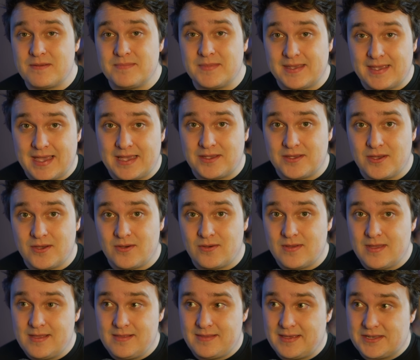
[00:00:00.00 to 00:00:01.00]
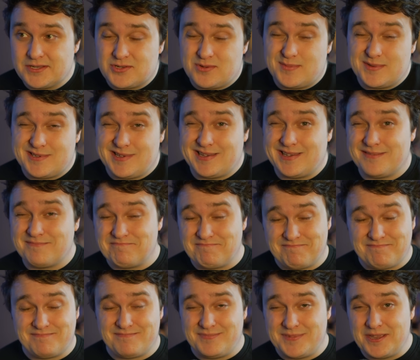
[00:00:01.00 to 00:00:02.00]
from the get-go. Like it's almost like,
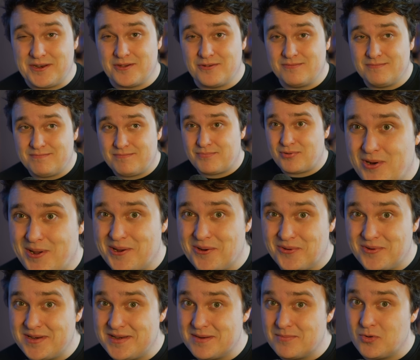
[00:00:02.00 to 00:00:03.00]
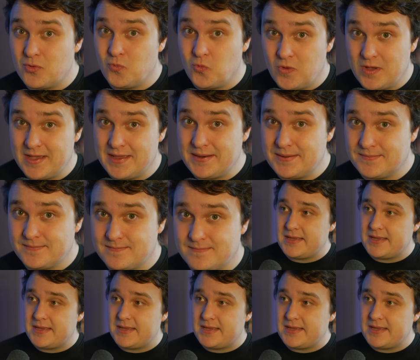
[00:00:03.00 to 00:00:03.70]
you know, priority number one.